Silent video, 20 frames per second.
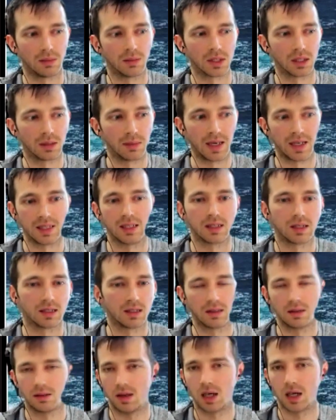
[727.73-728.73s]
semantic
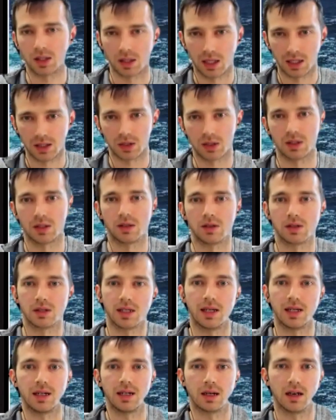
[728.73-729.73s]
ontological
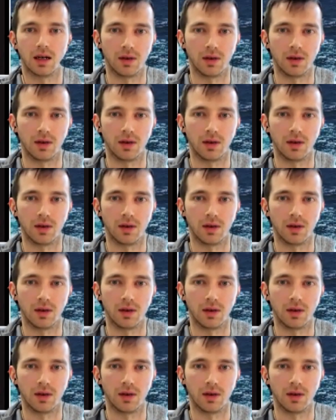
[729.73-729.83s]
understanding